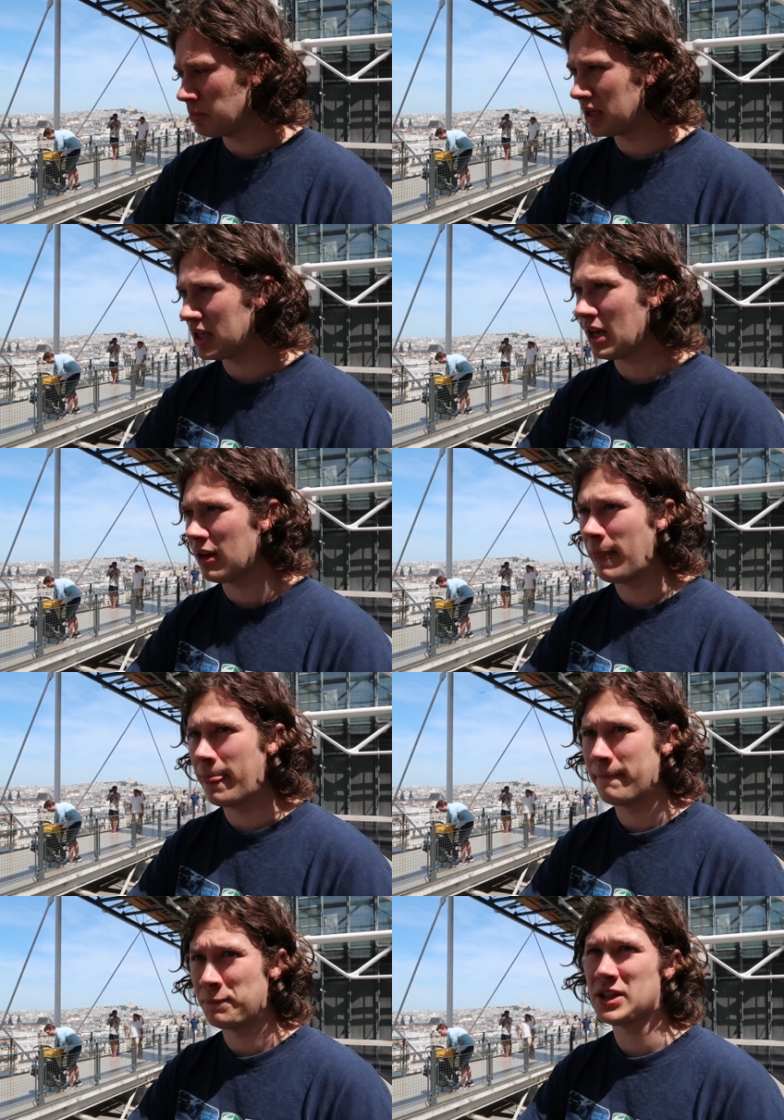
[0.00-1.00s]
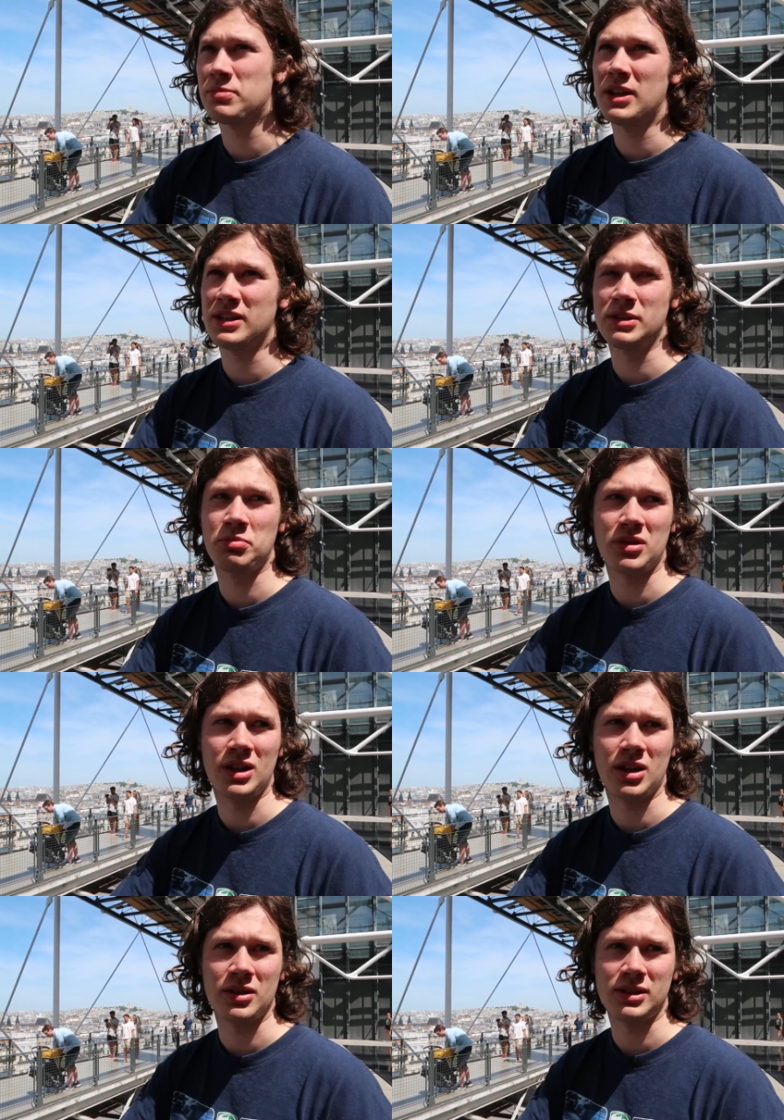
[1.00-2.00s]
But yeah, this place is
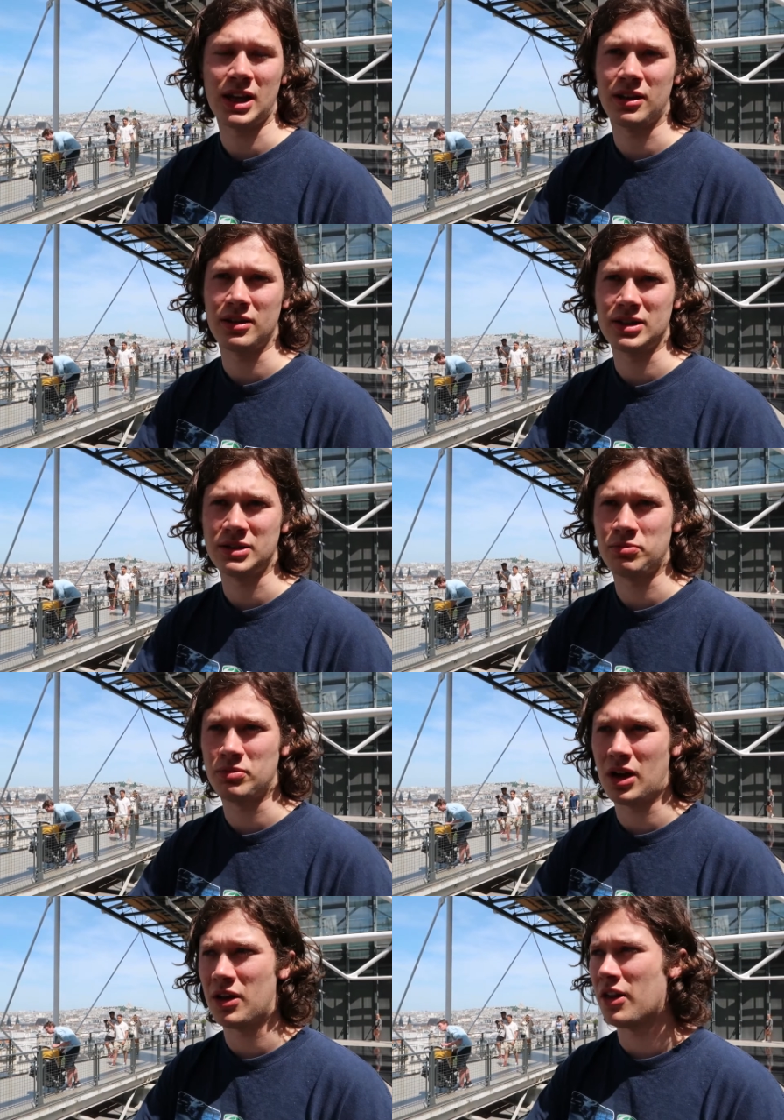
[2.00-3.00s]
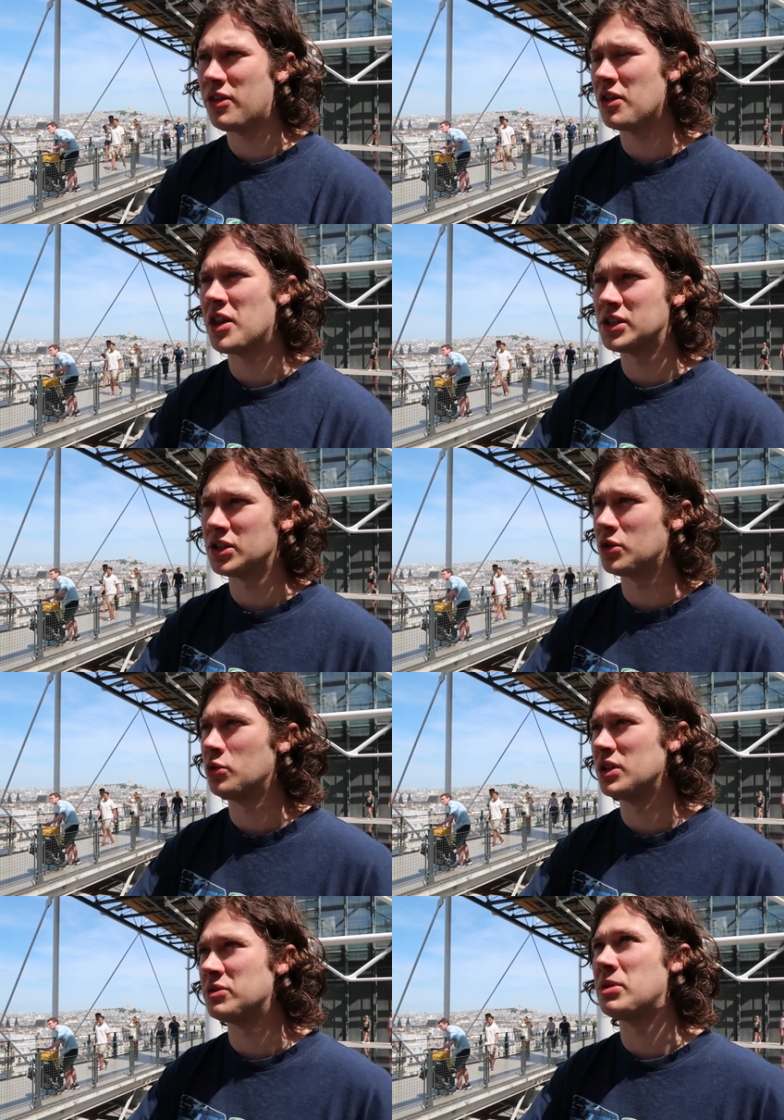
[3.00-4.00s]
pretty close second. I, I, think this is the
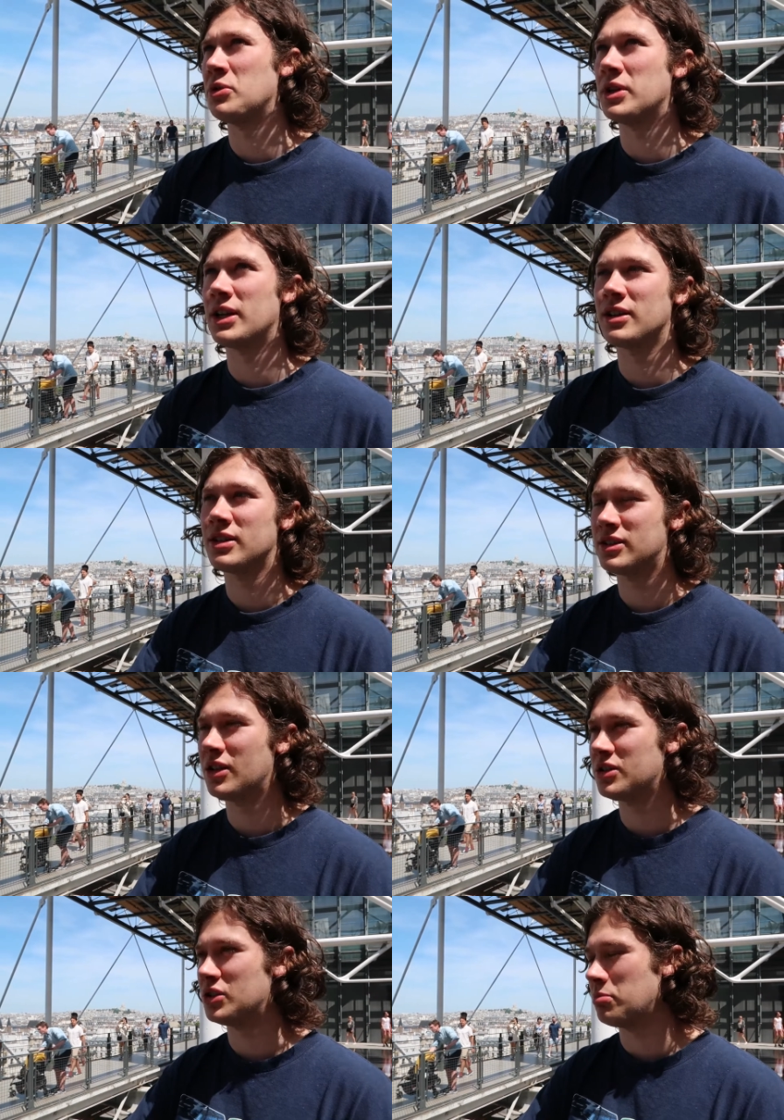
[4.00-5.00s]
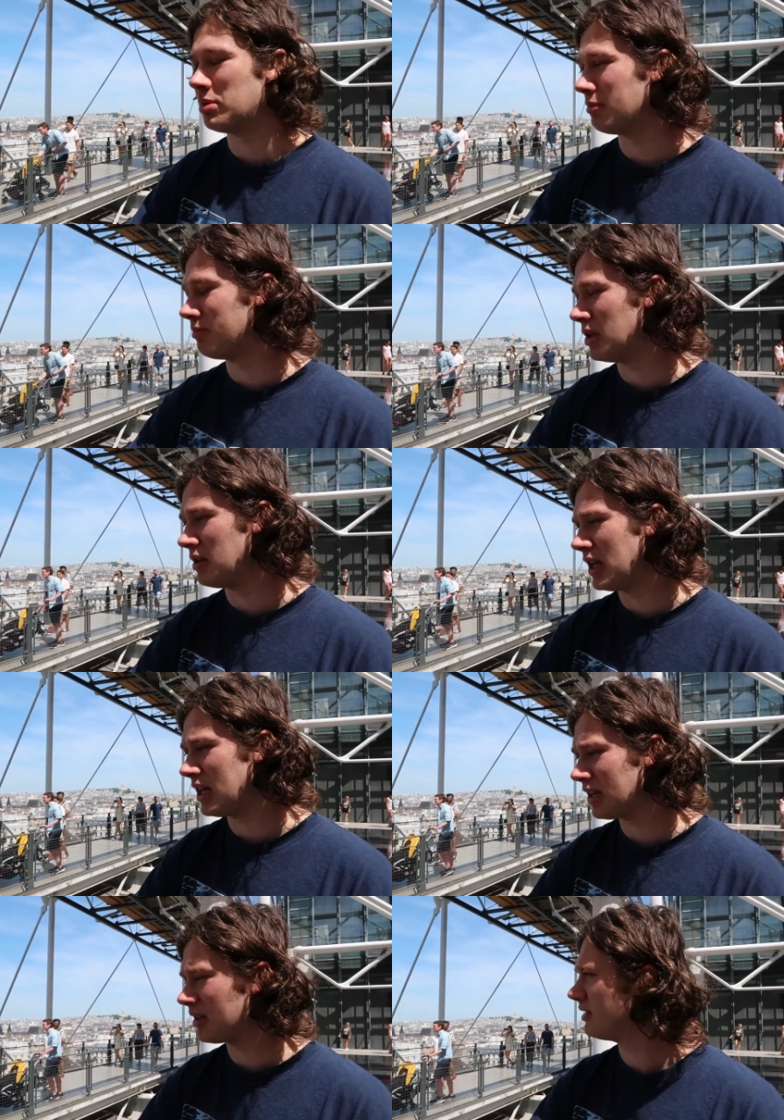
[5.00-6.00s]
coolest building. It's like mm. super unique.